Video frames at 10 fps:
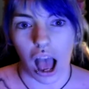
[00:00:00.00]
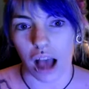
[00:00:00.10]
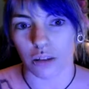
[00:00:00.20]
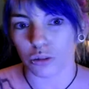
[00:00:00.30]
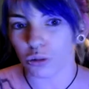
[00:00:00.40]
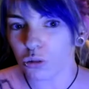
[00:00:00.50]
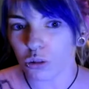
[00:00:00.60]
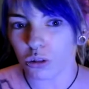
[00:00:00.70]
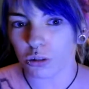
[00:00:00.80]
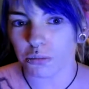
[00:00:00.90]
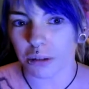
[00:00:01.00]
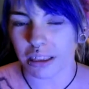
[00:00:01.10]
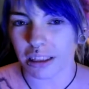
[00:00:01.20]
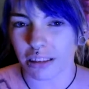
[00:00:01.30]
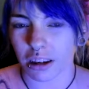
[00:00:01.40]
ASUS, I
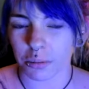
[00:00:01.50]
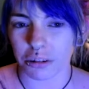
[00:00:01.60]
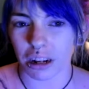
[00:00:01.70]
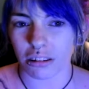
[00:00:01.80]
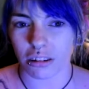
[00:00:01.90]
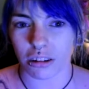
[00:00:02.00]
think that's how you pronounce it,